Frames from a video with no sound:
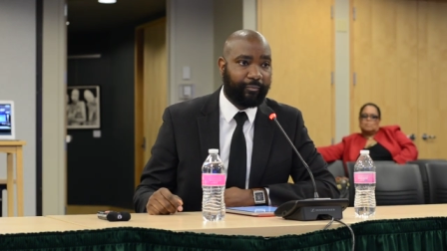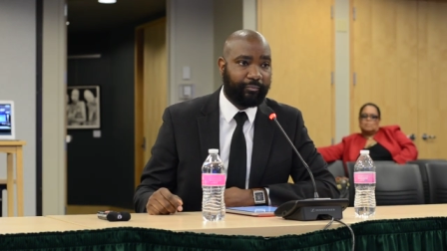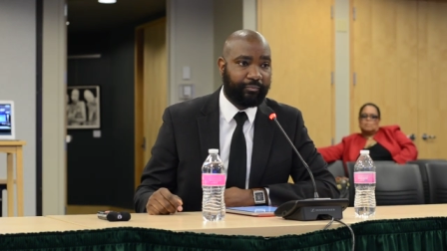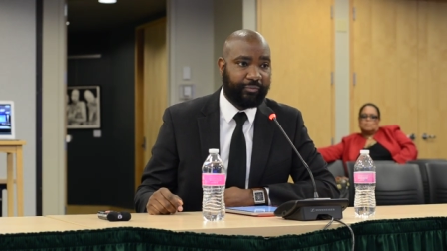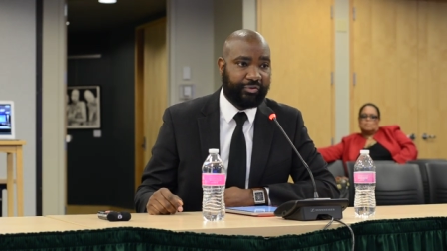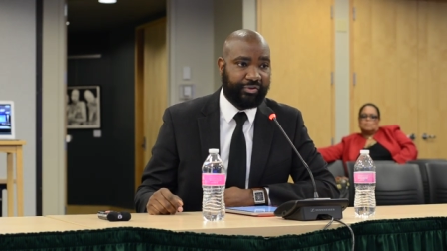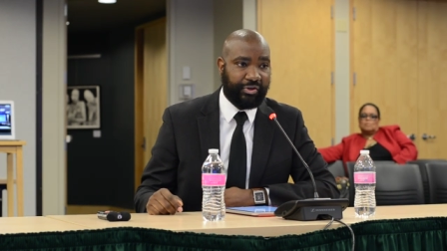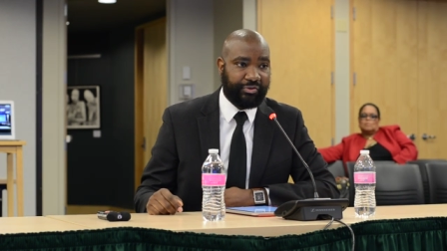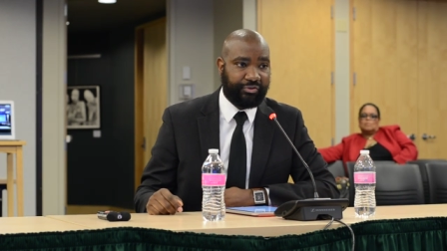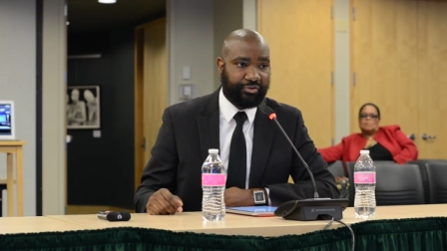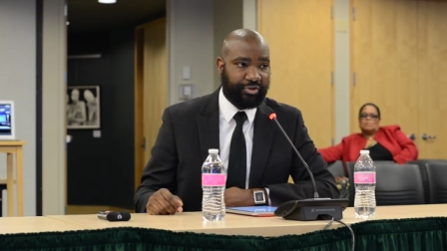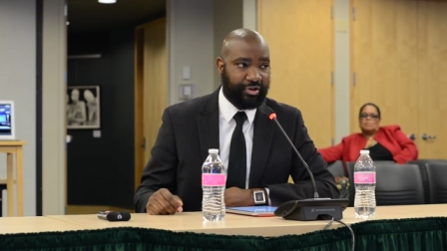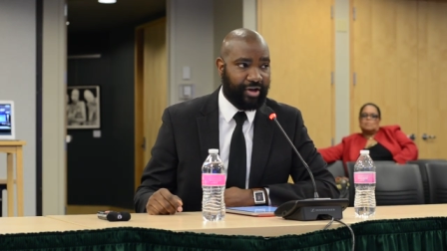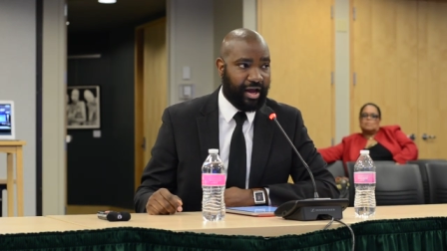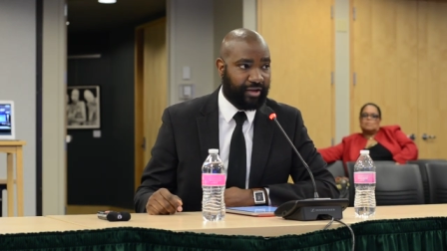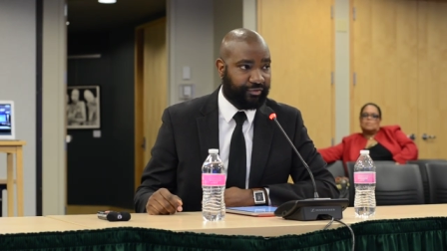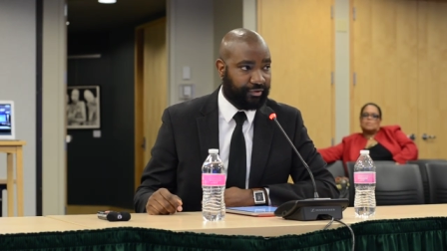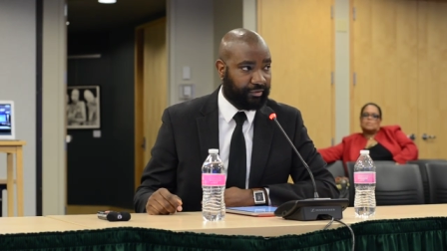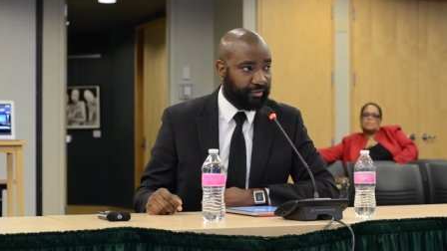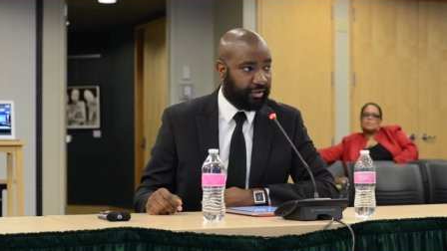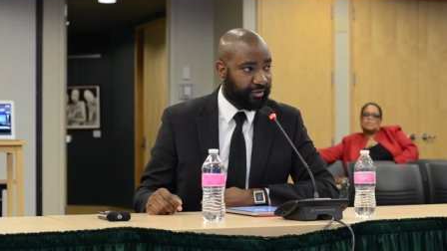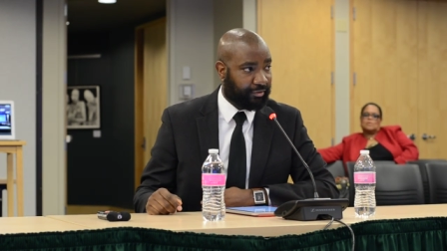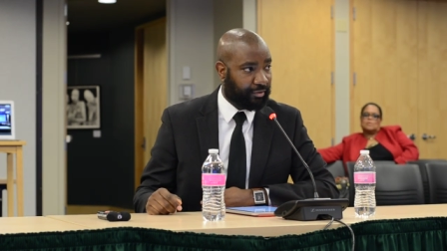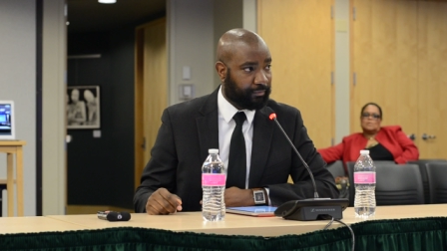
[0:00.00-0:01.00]
since she got to
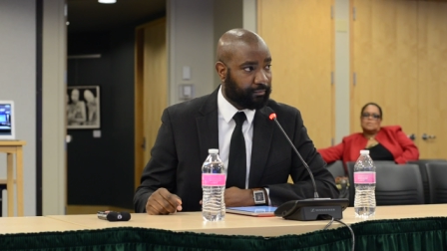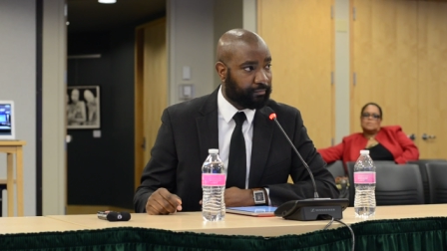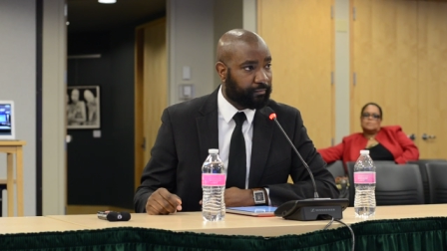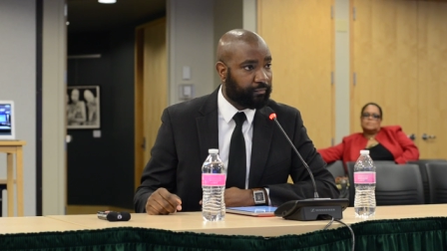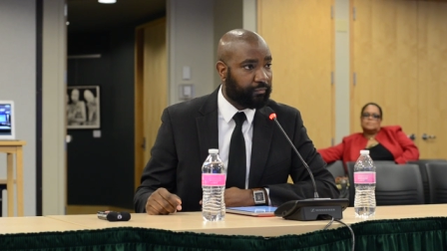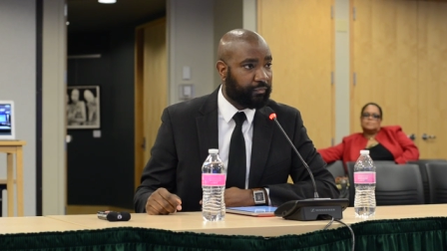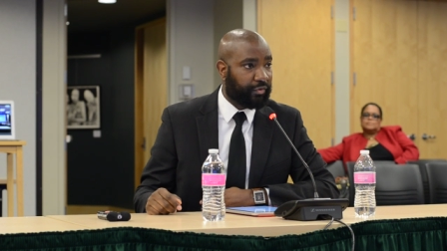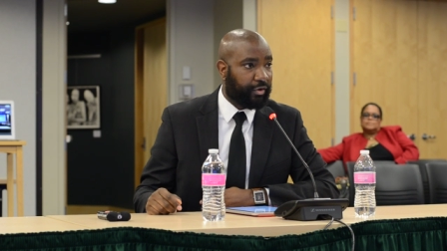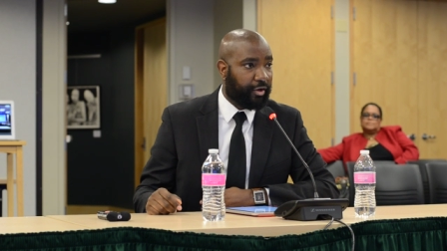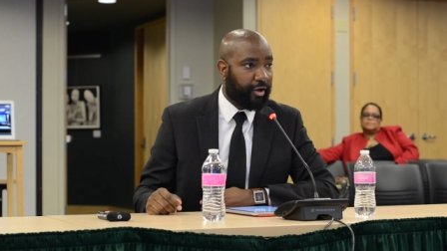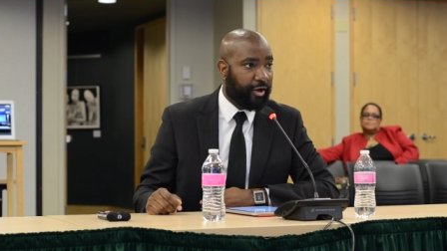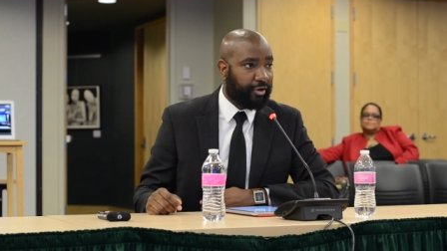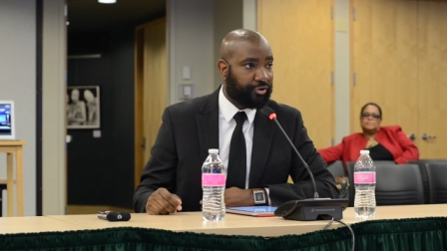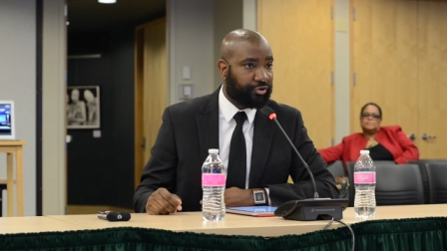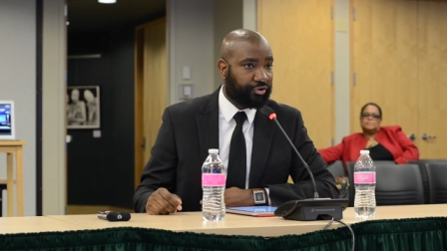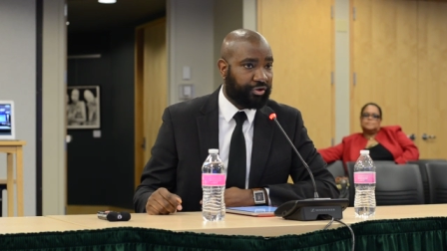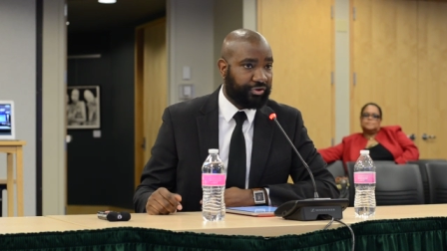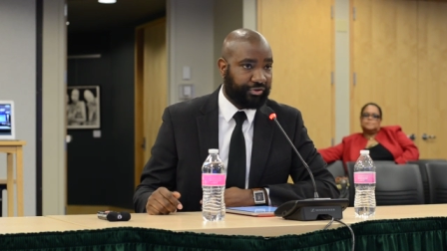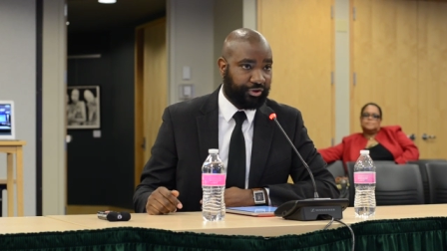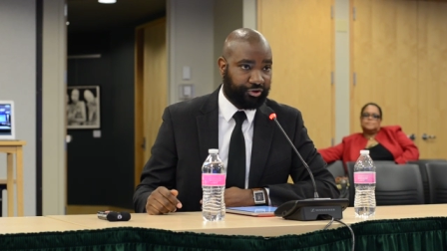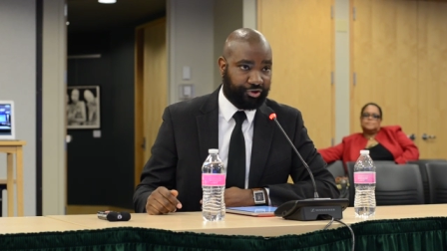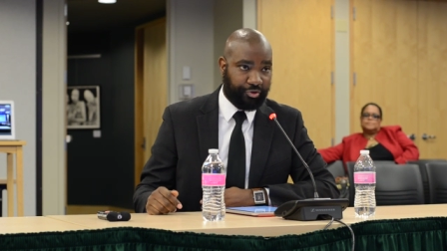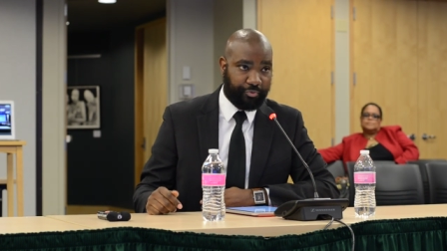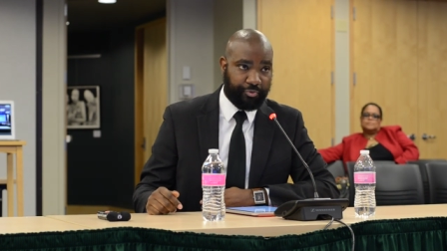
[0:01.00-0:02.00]
Lincoln, and
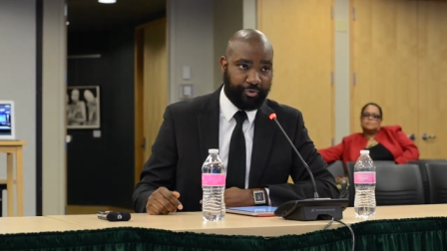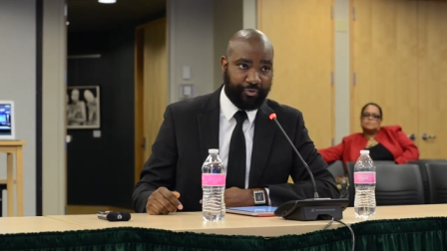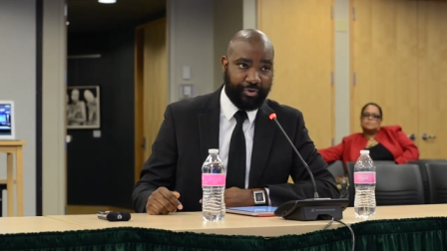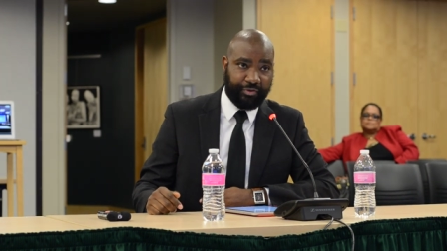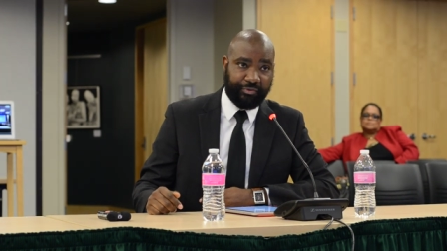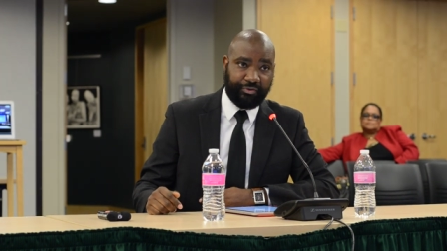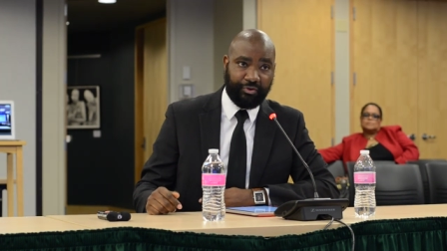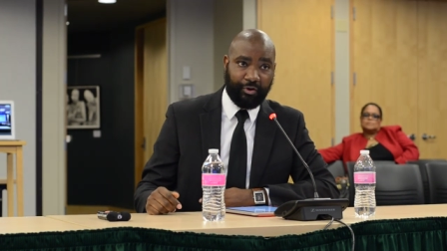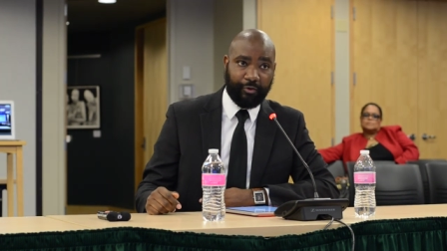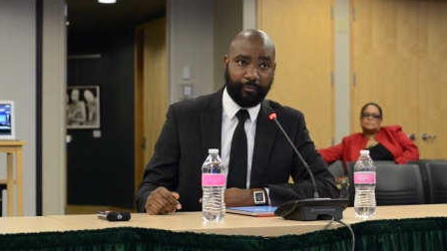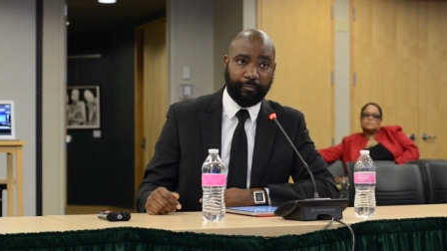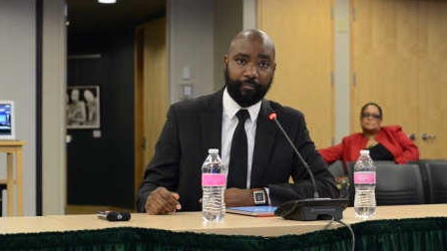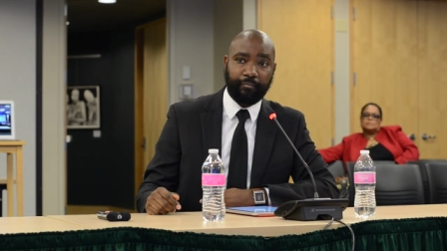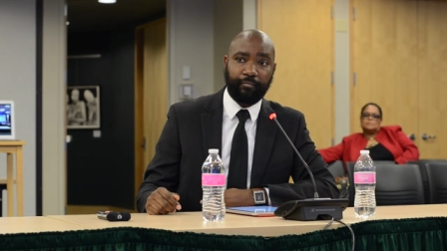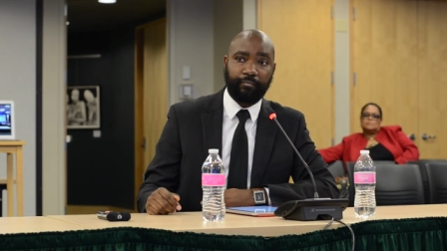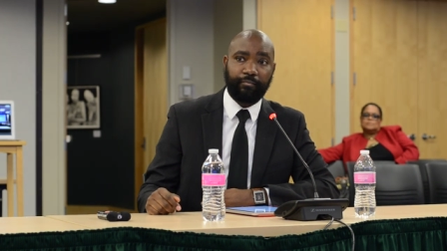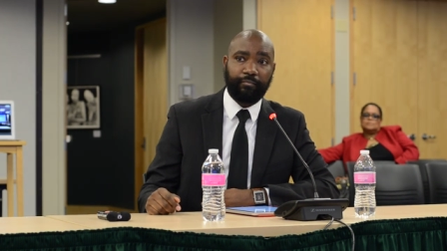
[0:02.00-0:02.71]
she's a junior this year.